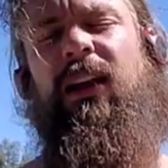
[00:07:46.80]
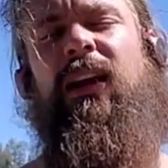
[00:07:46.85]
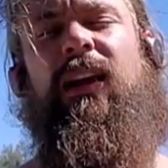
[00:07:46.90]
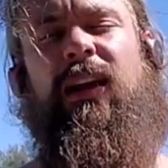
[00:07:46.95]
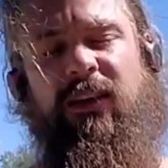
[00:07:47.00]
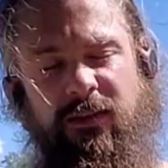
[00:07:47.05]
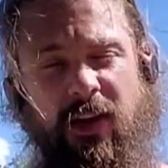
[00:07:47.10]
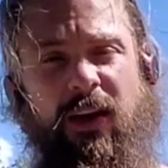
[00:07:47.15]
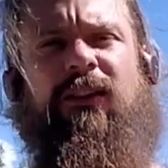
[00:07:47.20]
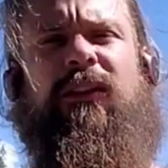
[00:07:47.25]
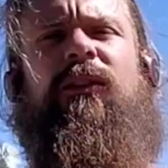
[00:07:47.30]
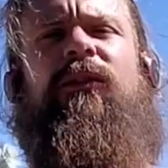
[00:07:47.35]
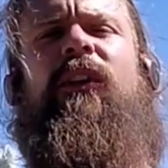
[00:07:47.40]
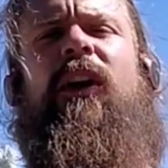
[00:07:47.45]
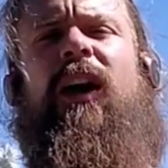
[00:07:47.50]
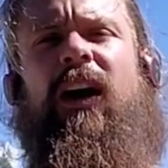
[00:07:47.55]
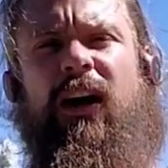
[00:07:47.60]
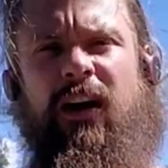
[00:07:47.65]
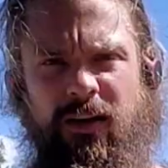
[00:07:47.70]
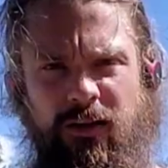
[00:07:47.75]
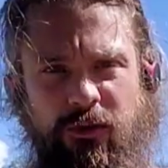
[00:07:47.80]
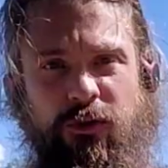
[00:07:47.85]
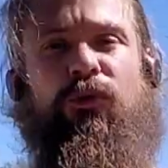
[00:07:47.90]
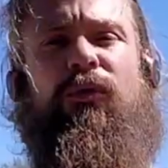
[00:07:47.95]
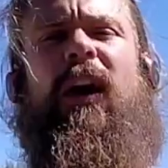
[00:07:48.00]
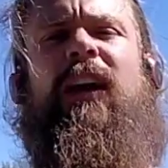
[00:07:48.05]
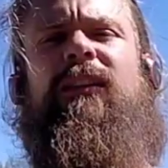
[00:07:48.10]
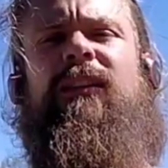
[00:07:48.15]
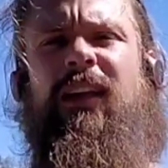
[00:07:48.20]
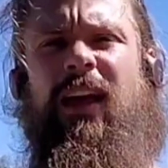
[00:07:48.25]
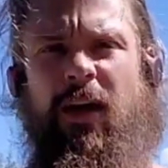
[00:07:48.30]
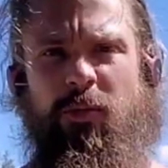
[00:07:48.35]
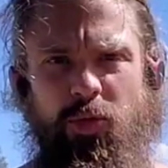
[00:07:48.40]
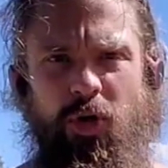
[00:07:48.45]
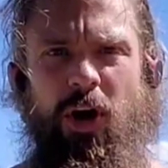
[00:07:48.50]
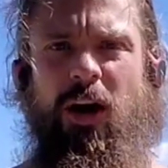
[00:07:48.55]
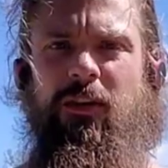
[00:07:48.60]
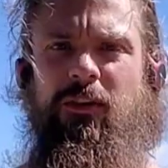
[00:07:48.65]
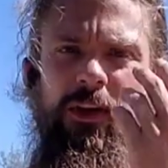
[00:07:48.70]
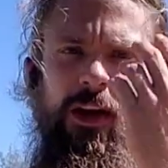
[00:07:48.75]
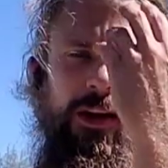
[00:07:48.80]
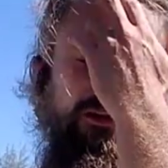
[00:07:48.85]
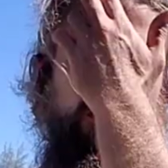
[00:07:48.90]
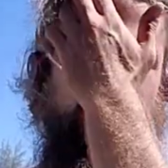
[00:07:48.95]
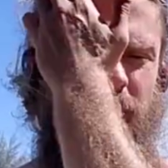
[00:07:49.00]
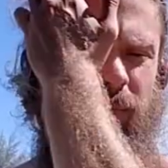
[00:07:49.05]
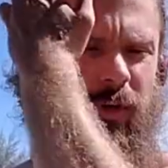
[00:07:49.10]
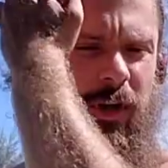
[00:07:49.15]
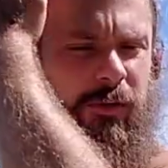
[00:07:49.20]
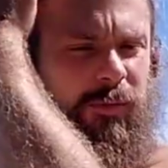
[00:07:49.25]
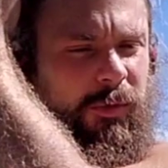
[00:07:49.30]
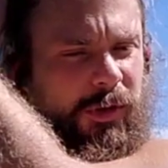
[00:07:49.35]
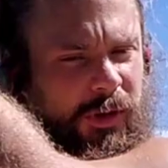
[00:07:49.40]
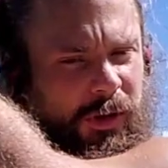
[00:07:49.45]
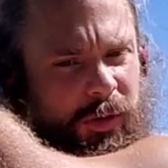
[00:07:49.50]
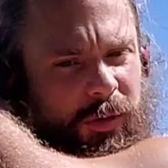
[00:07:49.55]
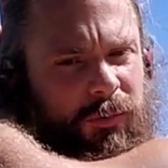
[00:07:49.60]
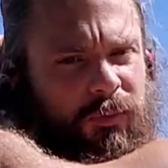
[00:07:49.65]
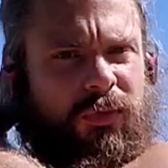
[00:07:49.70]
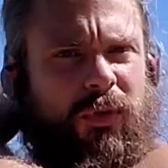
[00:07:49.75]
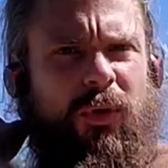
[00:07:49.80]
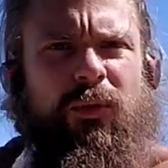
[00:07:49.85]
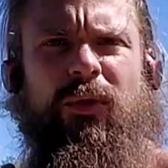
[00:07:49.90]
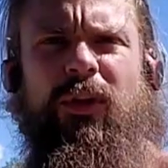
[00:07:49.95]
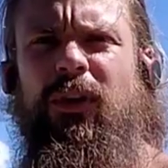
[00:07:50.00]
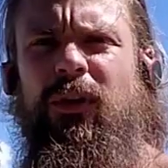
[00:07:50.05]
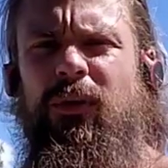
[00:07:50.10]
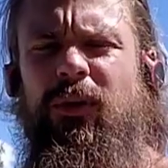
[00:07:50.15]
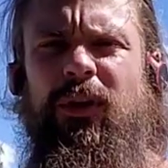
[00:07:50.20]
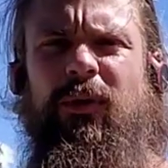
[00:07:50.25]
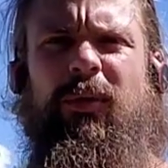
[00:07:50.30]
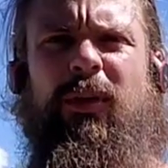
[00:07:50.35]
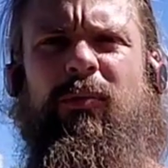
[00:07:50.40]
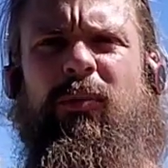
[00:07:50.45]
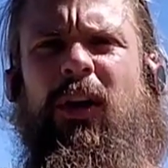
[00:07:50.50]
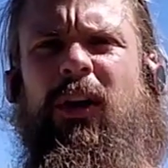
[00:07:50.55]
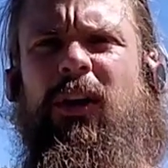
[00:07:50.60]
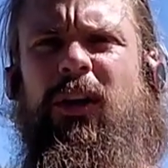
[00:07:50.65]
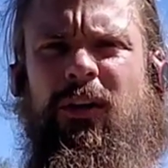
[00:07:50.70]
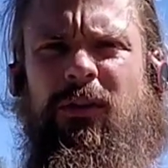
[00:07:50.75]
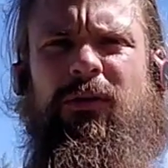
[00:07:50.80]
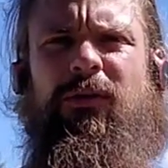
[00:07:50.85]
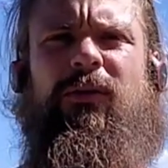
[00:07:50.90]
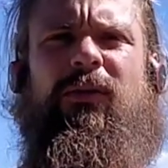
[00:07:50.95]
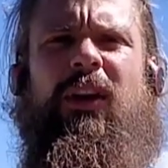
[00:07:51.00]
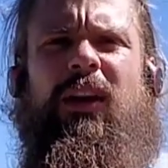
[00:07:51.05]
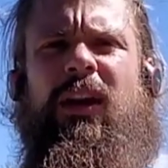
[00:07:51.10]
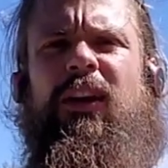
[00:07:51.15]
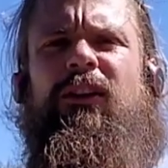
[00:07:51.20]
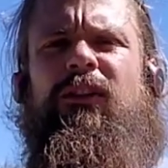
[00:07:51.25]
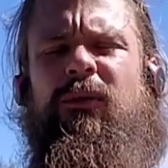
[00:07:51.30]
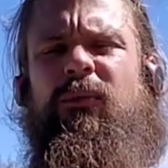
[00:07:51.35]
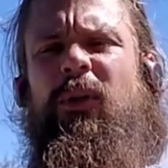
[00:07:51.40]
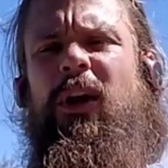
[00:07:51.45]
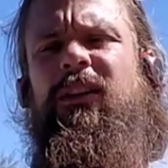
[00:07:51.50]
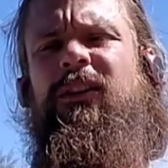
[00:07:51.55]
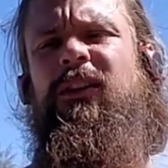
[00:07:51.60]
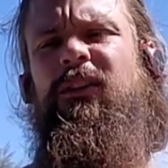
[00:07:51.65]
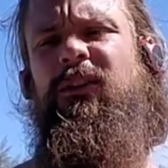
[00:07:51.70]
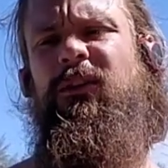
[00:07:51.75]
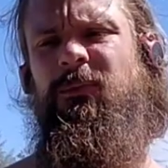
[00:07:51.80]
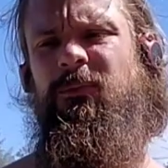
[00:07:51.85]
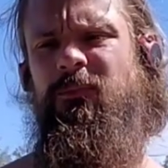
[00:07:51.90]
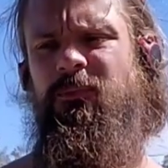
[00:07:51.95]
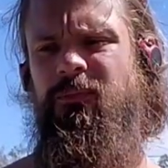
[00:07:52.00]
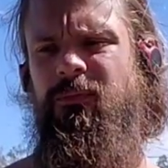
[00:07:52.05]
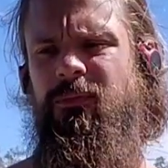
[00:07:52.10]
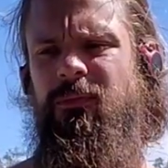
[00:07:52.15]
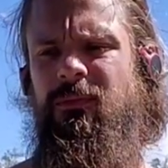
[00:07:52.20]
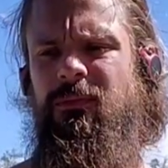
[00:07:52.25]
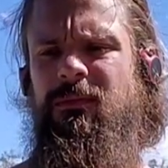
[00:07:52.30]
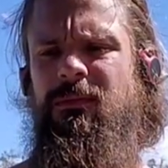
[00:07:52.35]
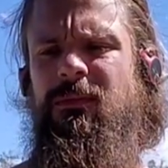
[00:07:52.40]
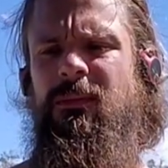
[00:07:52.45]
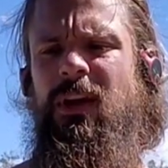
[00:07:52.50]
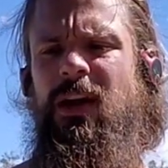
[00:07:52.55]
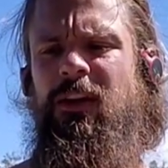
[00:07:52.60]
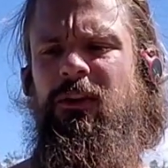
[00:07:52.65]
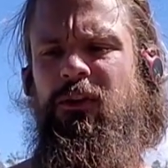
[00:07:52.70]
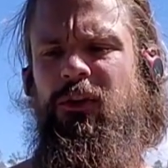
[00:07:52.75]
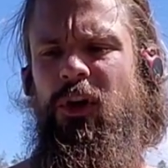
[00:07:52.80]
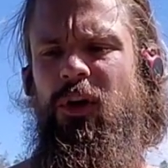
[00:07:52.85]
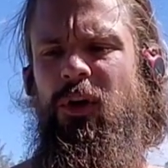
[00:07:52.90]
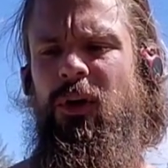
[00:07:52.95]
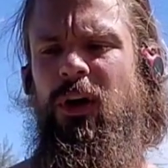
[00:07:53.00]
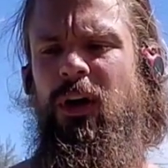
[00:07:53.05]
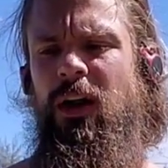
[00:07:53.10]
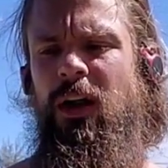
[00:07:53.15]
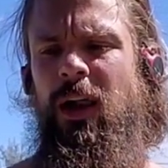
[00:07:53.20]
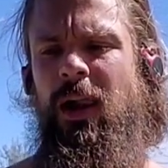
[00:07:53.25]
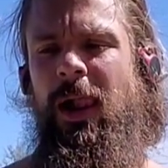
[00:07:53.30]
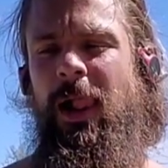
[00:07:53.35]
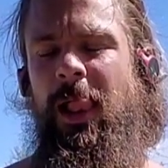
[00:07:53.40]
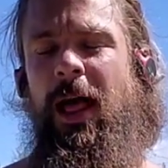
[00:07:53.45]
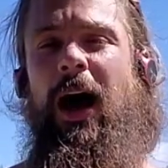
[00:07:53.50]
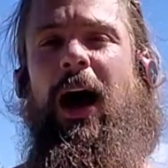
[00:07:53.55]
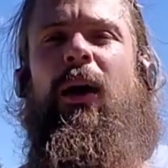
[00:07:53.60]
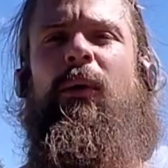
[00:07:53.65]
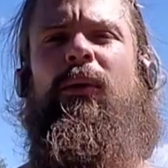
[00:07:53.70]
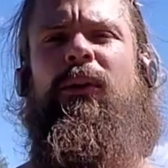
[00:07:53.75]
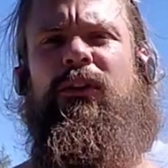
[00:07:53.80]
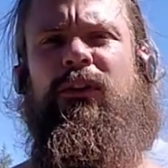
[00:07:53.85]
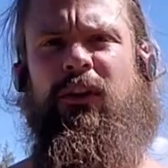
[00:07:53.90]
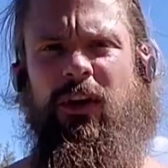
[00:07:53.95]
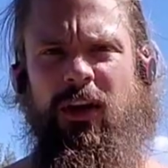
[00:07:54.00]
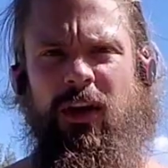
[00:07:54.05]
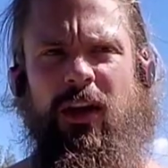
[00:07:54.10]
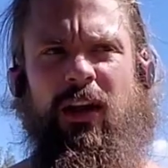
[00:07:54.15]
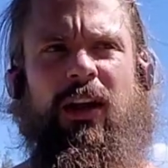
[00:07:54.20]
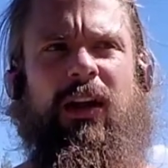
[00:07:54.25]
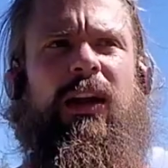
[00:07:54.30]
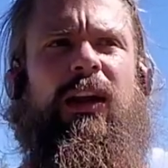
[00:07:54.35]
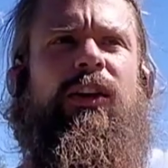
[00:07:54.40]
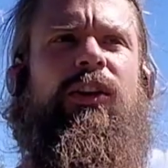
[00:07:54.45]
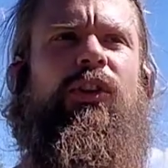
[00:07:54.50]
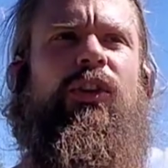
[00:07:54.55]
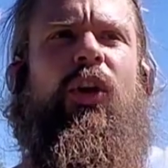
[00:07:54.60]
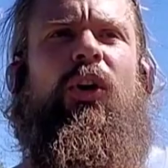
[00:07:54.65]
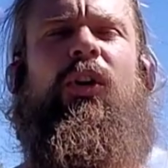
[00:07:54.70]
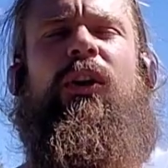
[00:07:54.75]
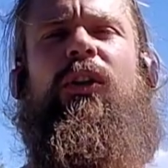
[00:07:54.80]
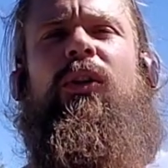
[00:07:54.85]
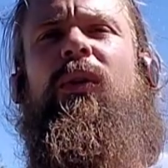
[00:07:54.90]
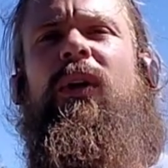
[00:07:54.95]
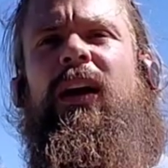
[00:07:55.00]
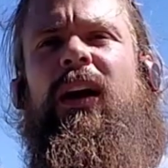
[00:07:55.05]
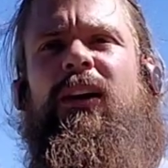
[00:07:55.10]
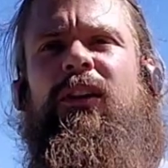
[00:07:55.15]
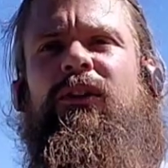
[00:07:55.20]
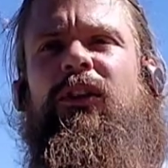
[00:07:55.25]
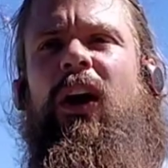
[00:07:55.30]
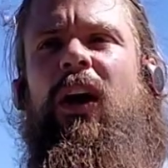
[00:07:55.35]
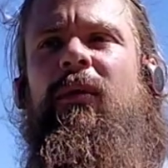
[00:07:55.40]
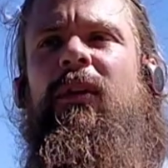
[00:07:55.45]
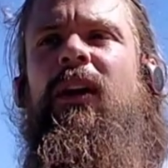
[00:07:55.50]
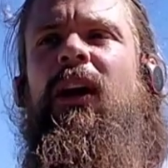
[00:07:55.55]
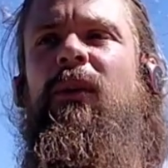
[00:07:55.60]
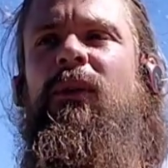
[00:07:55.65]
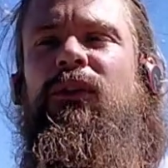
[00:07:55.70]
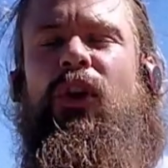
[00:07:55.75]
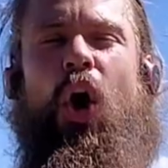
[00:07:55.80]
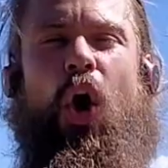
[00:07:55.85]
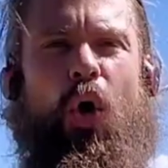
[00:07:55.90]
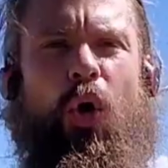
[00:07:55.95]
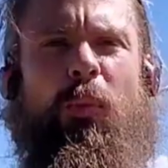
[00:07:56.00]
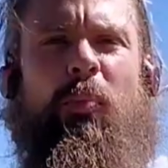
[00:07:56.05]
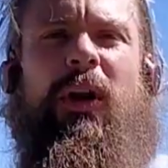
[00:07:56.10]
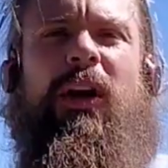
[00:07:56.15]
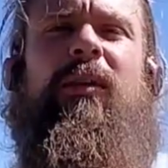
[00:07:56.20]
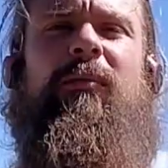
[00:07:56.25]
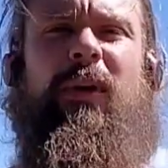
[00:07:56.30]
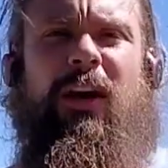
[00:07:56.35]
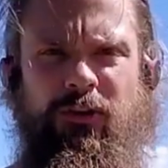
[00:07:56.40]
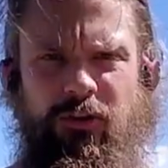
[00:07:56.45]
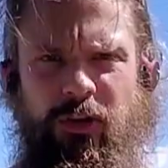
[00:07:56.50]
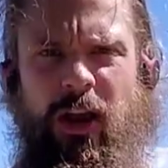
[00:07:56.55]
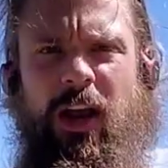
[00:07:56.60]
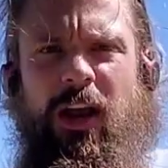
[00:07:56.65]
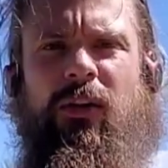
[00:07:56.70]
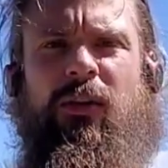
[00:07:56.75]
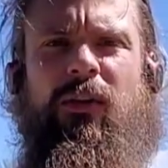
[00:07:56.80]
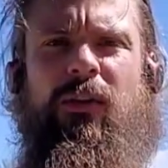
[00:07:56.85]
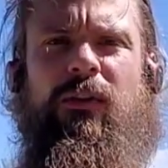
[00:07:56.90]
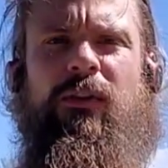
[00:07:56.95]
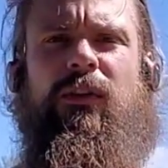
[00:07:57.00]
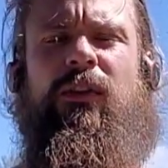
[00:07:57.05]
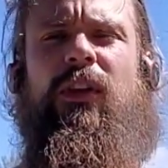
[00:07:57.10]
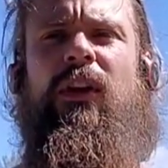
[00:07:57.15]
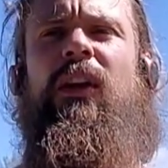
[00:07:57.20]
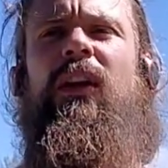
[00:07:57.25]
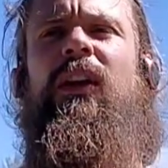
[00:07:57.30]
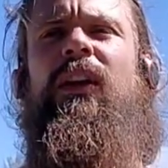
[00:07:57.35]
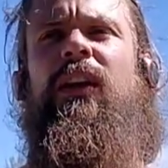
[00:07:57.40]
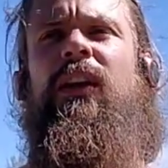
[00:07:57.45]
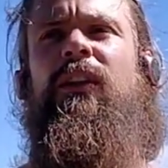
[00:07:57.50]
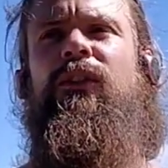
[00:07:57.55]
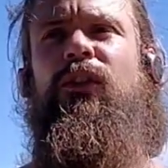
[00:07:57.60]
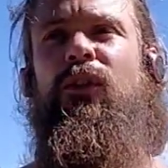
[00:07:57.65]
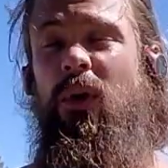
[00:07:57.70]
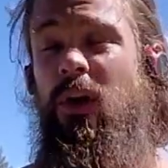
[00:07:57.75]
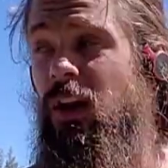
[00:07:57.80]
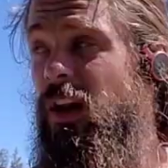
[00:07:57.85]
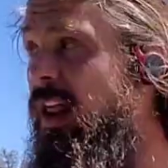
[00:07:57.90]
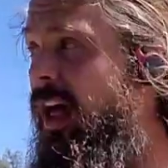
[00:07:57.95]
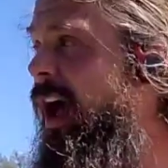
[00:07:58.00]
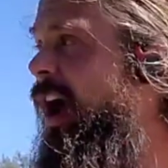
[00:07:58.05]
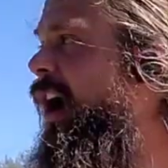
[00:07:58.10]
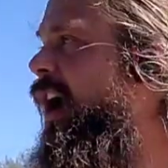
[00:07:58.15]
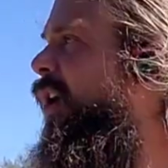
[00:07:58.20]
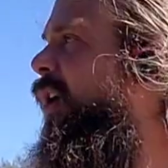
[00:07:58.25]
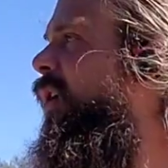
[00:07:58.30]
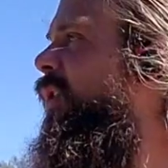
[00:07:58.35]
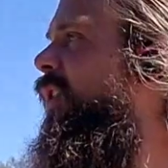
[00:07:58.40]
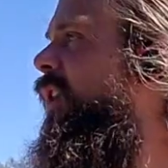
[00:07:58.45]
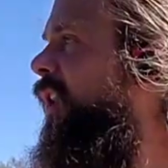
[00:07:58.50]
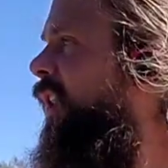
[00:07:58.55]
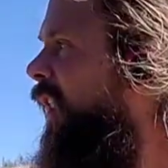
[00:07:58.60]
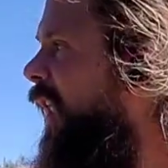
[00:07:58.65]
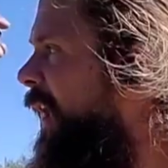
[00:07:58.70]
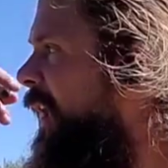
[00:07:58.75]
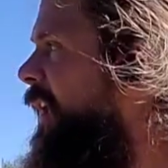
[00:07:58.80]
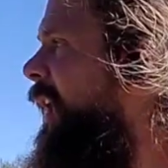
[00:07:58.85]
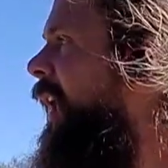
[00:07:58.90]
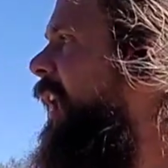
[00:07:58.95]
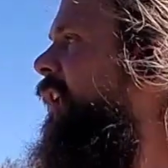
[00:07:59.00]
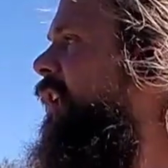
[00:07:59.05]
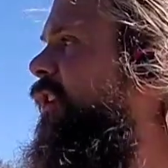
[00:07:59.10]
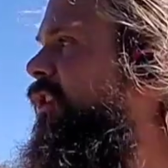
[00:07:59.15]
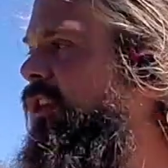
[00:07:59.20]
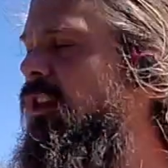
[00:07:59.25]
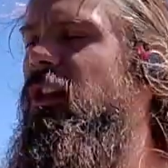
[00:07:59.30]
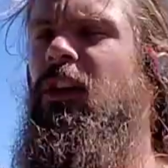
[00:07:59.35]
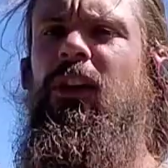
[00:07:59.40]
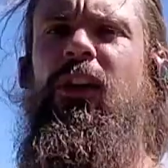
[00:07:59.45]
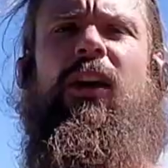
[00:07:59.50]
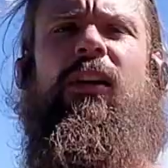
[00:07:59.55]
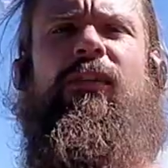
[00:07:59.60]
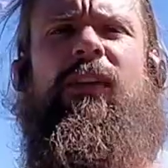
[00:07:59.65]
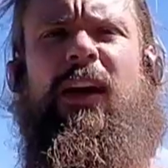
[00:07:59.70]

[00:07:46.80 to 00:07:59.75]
intensify, direct that process, the breath being a really, really big part of an energy practice. And so I was, in yoga, the way I describe it, I was opening my channels to allow the light energy, the love